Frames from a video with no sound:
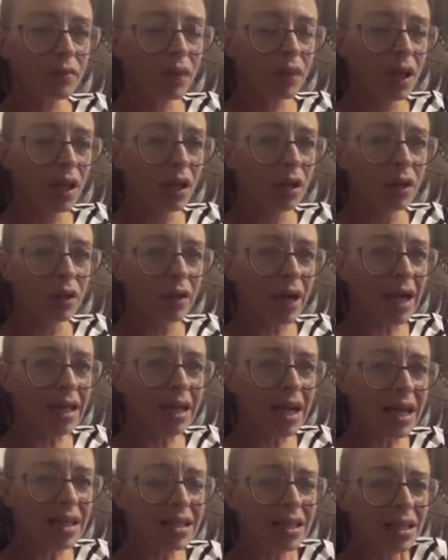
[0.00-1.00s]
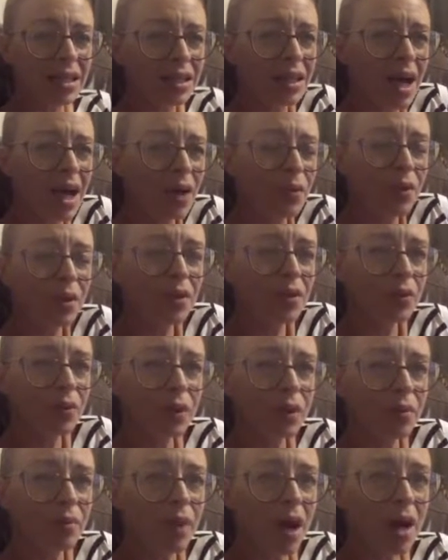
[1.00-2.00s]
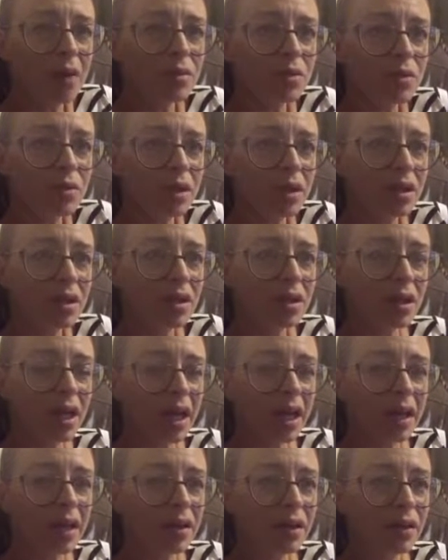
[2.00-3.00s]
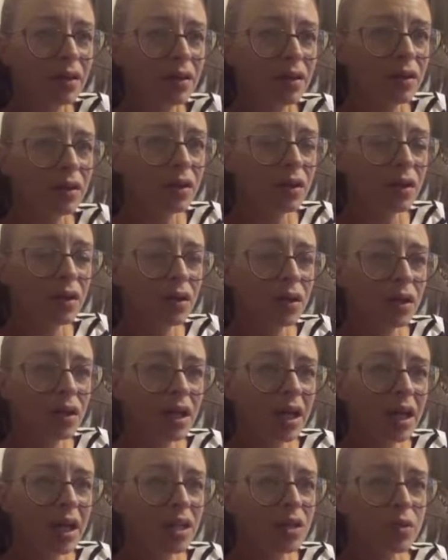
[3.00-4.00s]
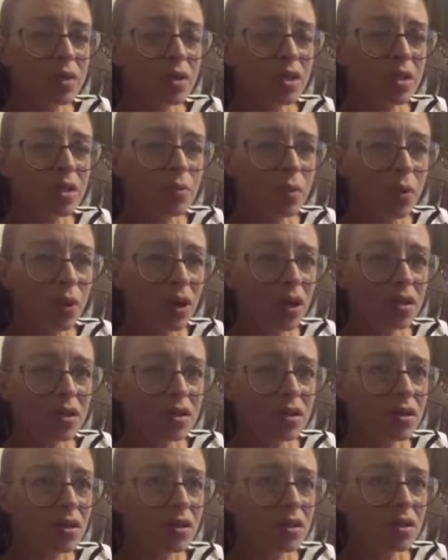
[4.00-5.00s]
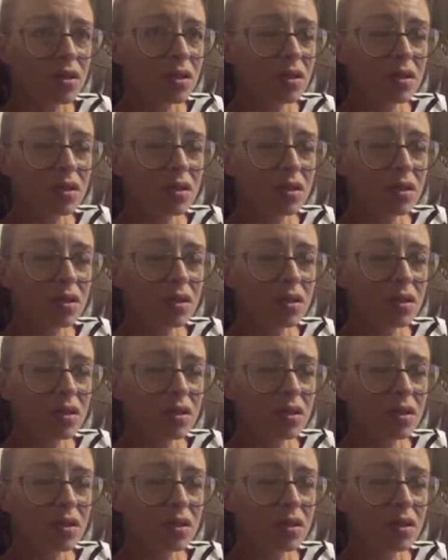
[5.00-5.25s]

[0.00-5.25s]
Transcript: you know, I, I see it a lot with with moms with like kids with sports